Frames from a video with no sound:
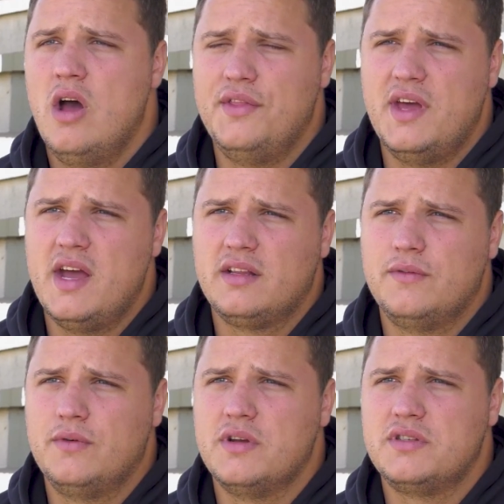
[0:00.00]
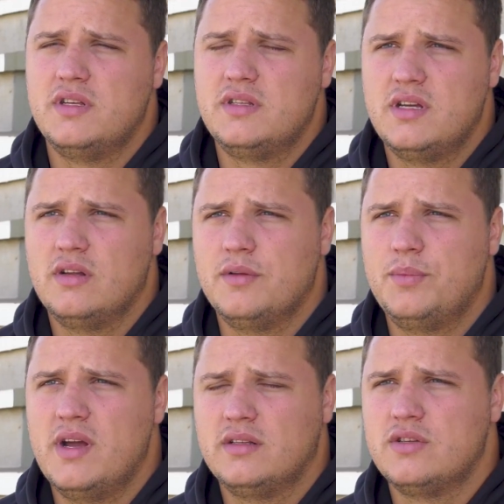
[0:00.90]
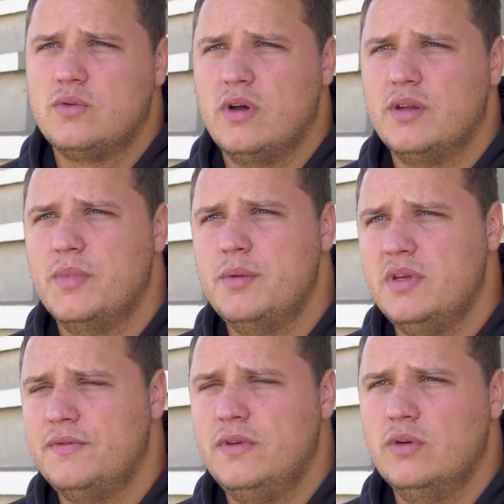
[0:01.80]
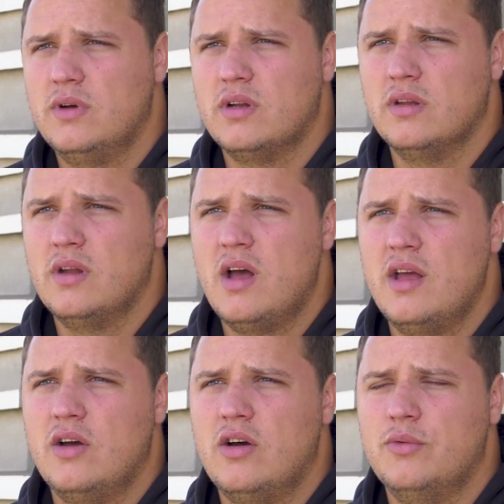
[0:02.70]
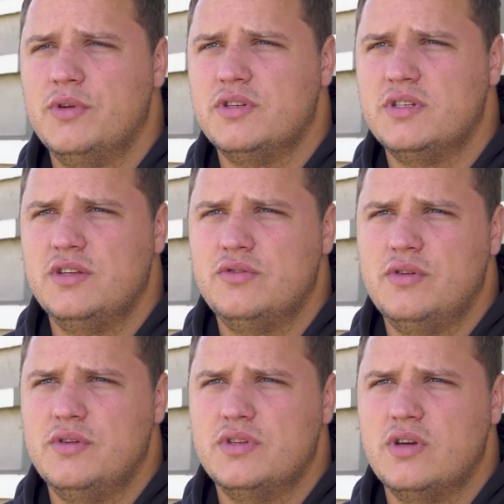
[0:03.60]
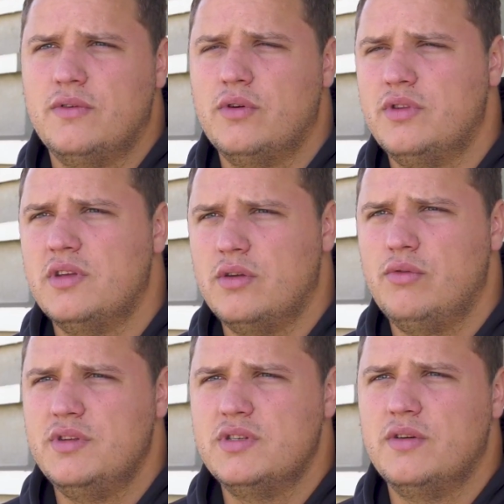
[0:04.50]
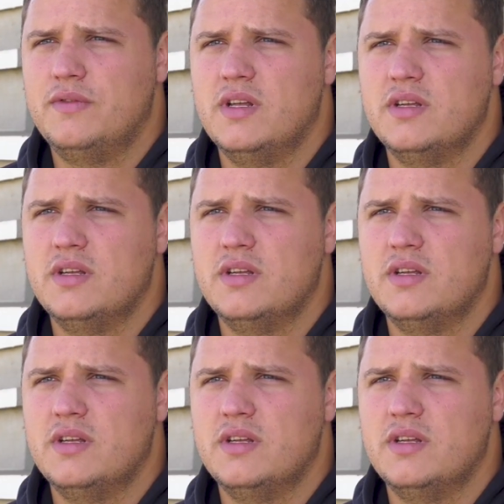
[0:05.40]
on the active roster, 10 on the practice squad, and maybe a few on IR, which is injury reserve or the reserve